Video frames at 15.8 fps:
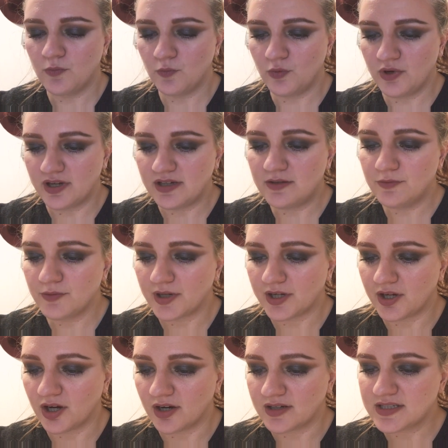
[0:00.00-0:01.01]
Wood
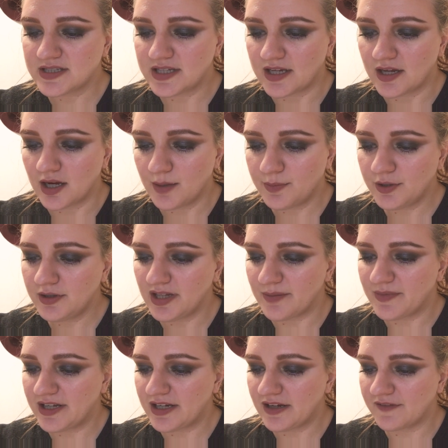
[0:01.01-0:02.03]
regards the upper
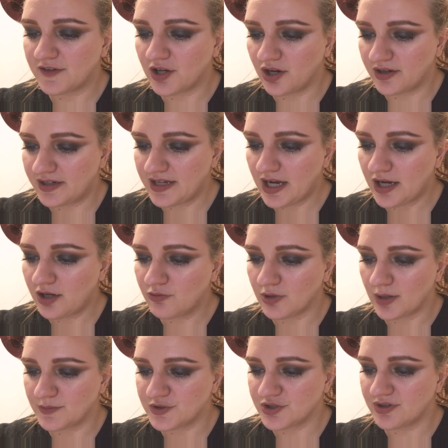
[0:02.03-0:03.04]
limit of cardiac
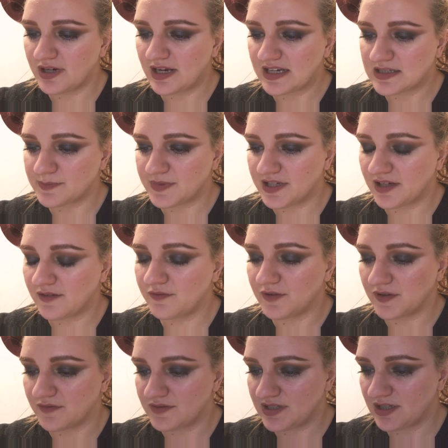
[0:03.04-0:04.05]
rupture as being
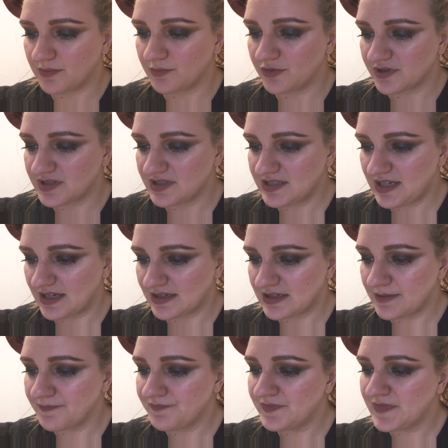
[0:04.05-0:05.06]
15%.